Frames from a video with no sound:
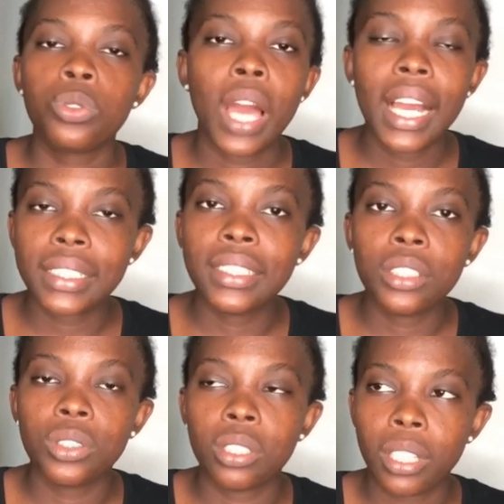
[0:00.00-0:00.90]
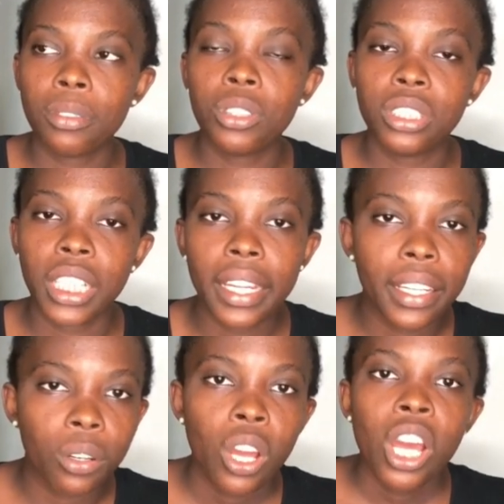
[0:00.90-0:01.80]
ask them to subscribe to your
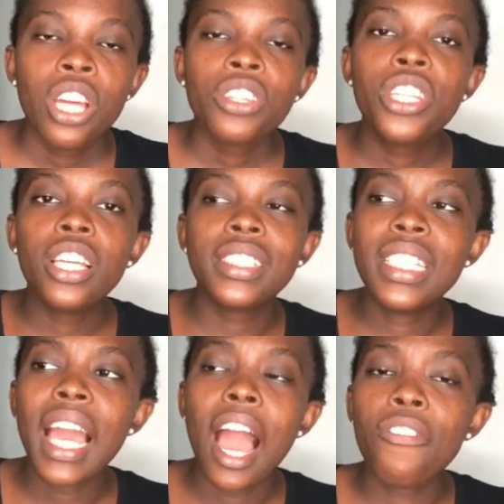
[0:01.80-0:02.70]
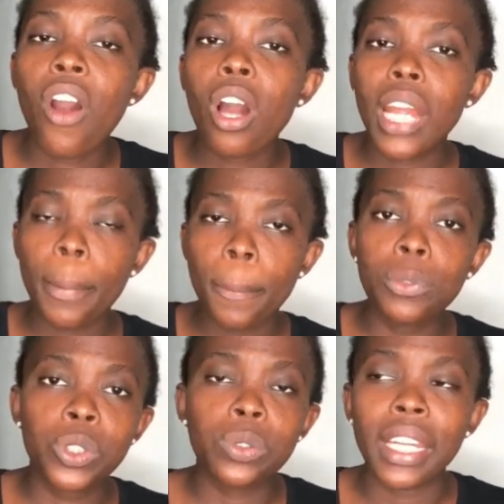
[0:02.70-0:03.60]
channel, they still have other
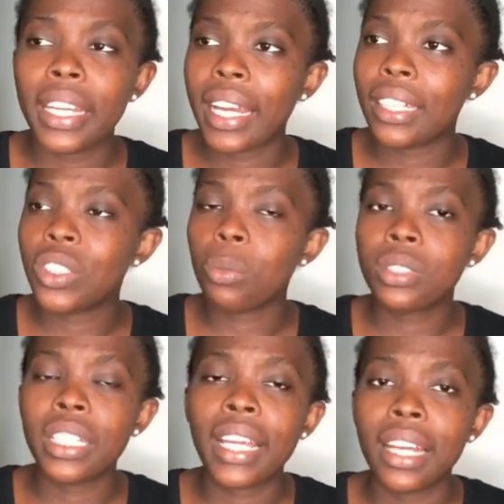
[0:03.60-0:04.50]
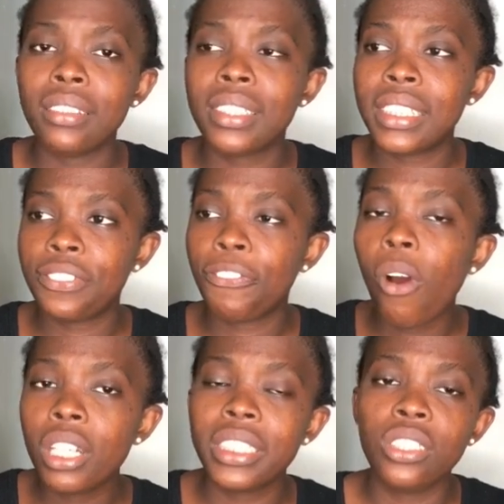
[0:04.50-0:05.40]
people too that they can
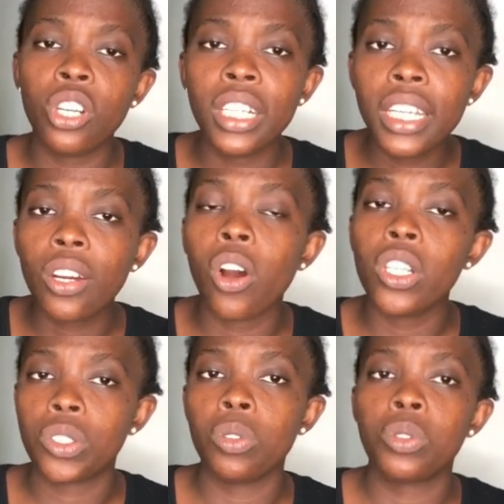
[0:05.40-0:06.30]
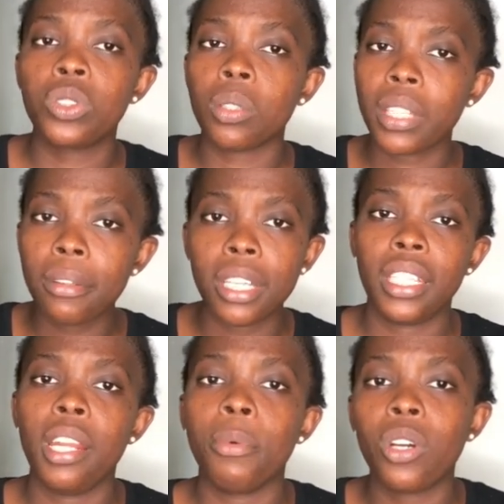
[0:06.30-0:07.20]
forward your link also to subscribe to your
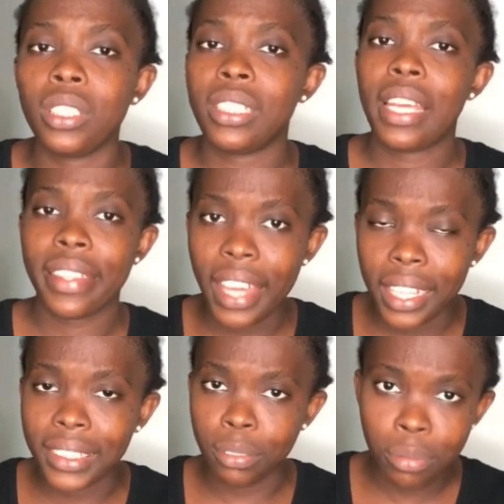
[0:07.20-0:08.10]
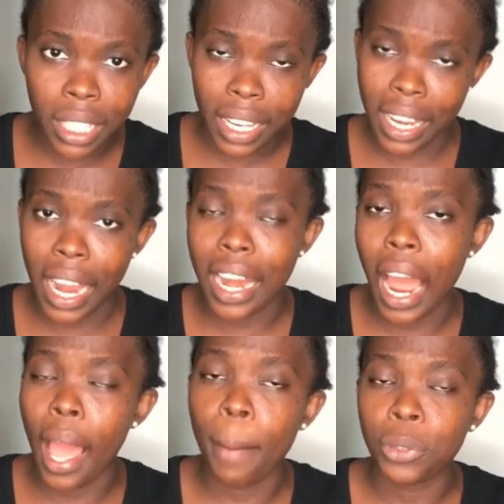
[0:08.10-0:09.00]
channel. Because yes, me,
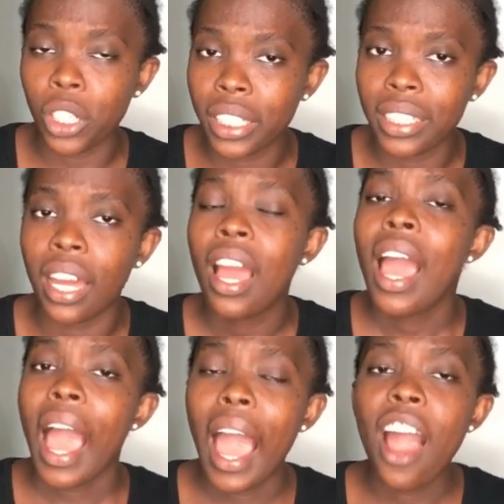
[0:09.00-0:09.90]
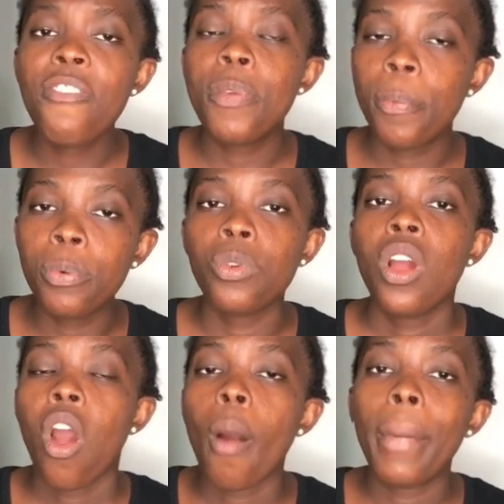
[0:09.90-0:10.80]
I'm talking now. I have people
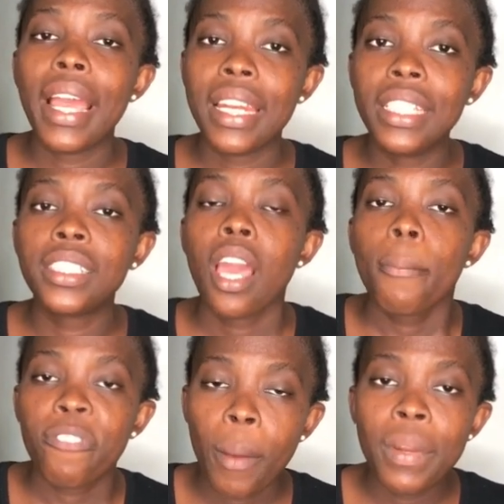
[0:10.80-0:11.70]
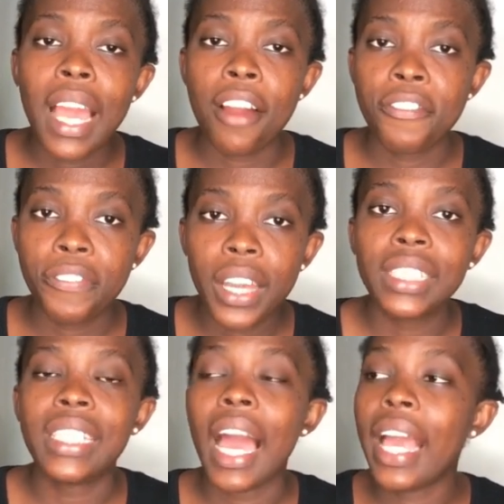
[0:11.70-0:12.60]
on my list, family and
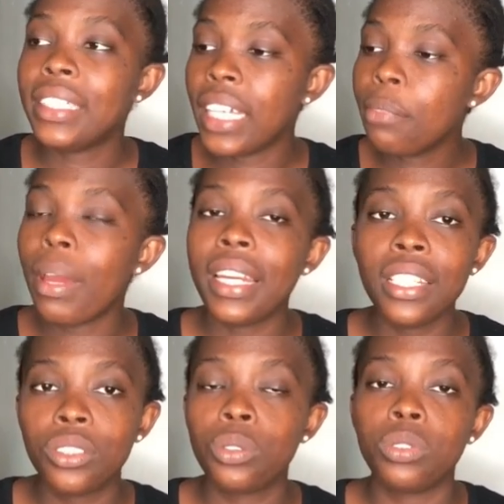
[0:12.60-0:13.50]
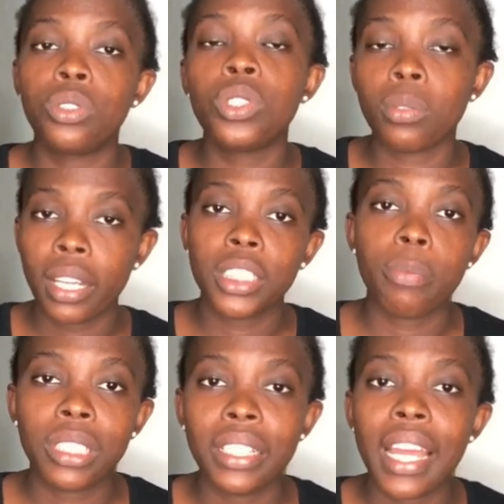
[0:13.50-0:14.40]
friends, that I send my link to subscribe to
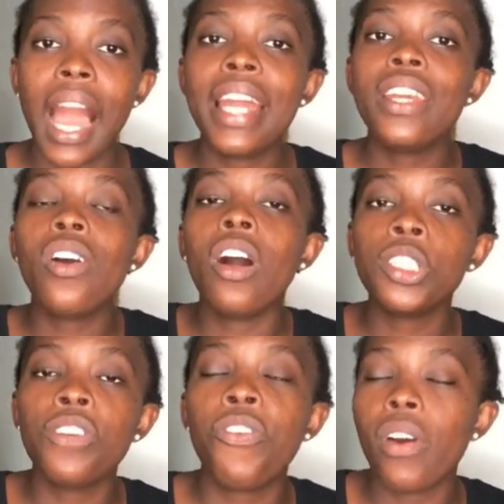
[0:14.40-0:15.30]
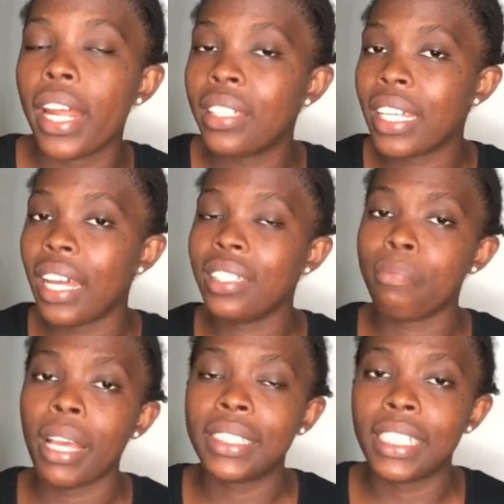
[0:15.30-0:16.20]
my channel, and they also forwarded that
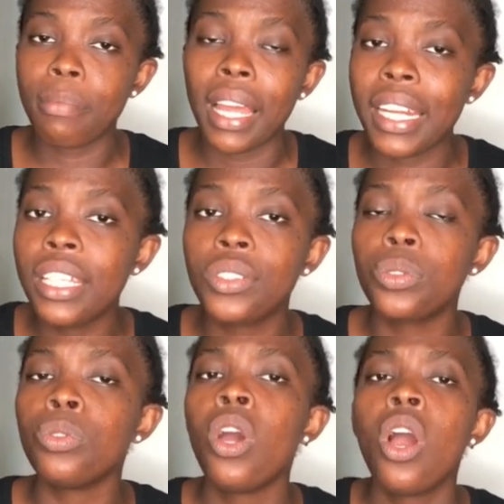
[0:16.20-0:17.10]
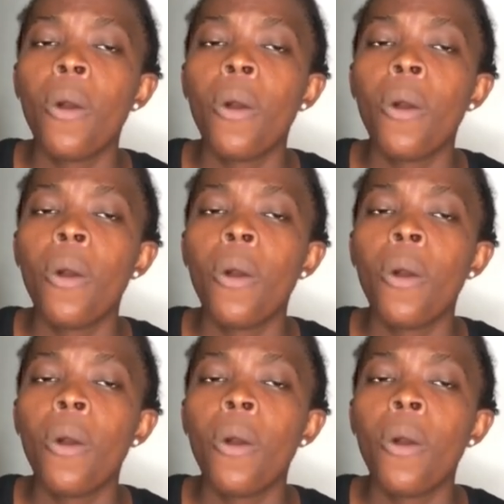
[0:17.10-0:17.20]
my link to